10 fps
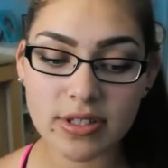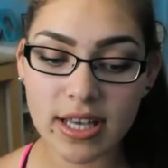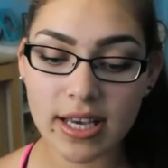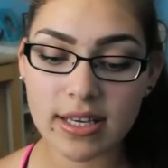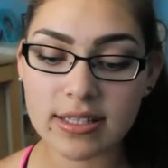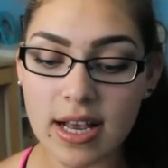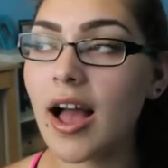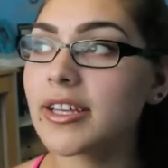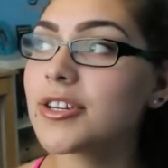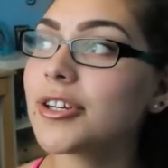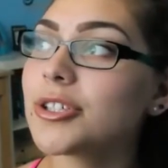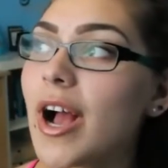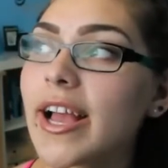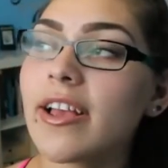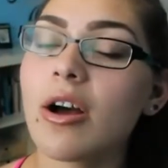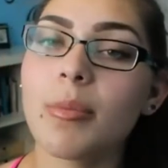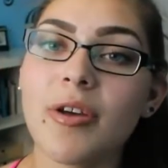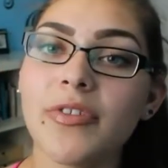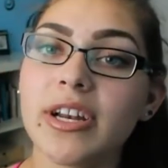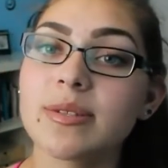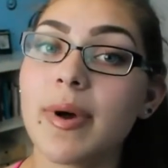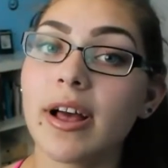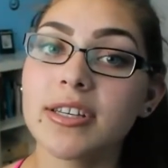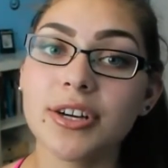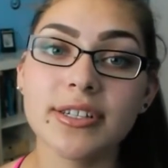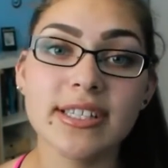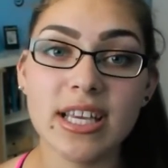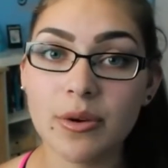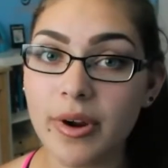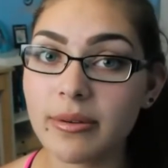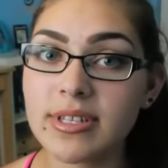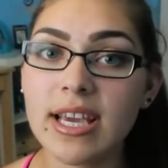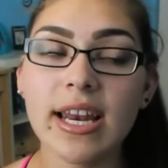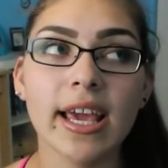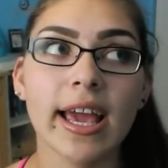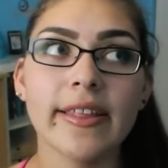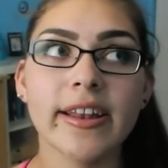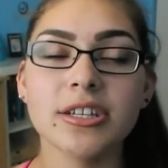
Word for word: things. I started tracking on MyFitnessPal. I started seeing what I was eating, and then I